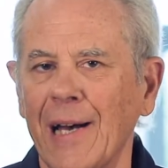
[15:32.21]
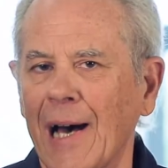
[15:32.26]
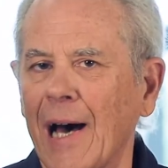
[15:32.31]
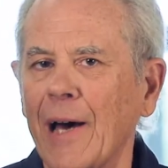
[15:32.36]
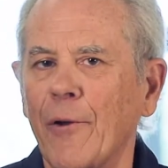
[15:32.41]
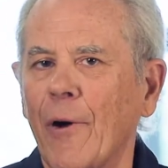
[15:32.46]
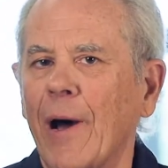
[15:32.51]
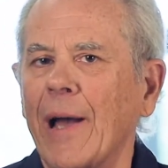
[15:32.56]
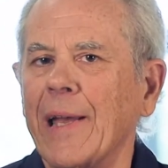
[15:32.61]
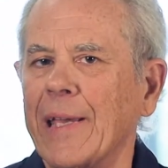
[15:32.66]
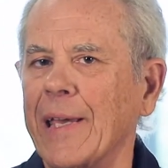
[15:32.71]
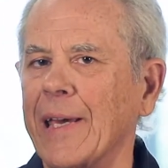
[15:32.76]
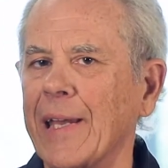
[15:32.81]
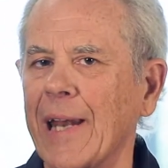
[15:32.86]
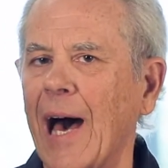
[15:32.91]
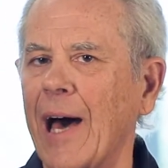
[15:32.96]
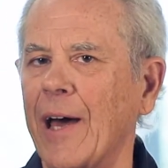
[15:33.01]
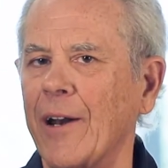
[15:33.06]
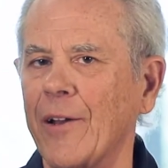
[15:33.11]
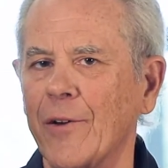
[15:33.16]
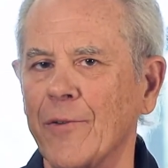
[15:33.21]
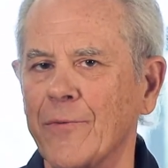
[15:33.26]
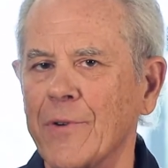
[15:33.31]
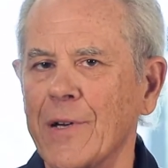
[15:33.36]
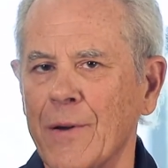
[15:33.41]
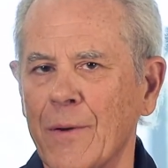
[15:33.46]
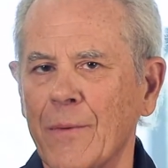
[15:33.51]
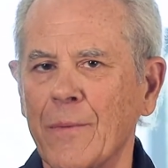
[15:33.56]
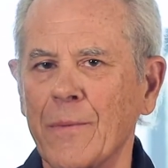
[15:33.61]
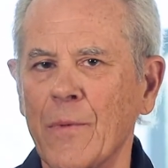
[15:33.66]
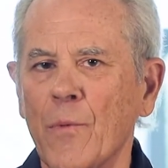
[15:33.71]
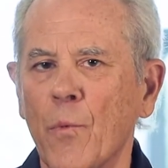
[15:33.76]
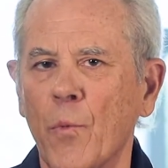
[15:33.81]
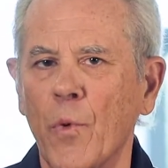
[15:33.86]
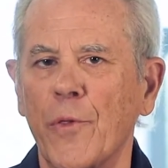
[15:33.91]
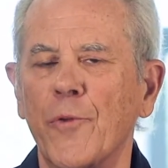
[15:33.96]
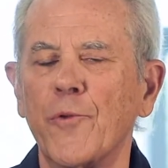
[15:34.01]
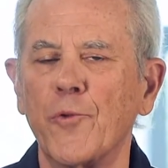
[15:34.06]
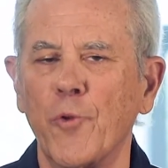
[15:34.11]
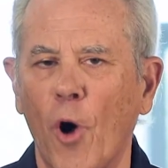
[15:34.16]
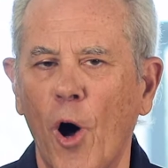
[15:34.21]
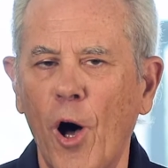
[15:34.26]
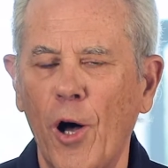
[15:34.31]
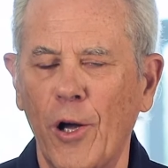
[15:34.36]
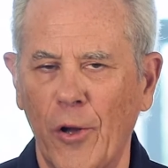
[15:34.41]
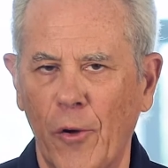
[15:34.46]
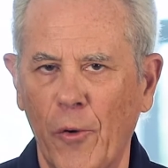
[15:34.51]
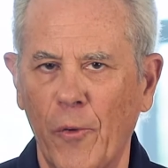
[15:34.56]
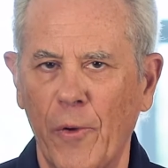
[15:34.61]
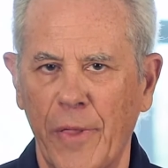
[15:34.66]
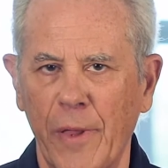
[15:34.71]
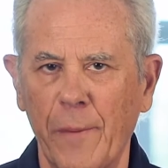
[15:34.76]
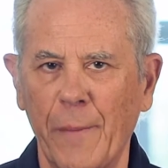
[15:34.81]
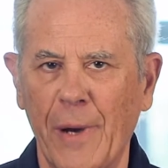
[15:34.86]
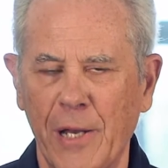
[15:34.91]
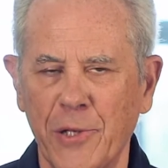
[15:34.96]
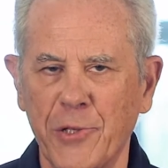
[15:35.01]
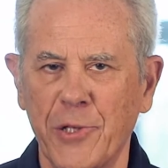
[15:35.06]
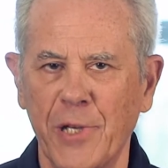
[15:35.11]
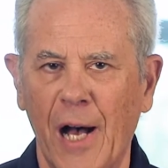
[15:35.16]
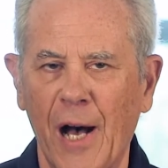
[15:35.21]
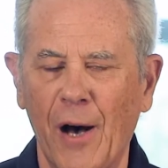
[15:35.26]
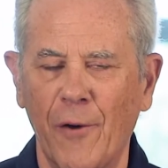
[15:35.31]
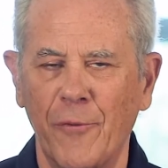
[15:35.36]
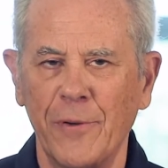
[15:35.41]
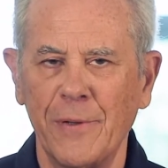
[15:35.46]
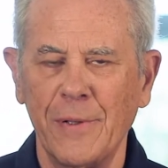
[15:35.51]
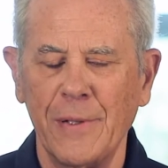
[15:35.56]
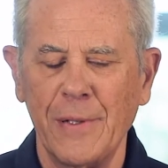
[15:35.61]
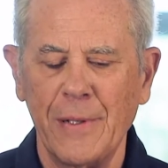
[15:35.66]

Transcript: How do I get out of withdrawal within myself?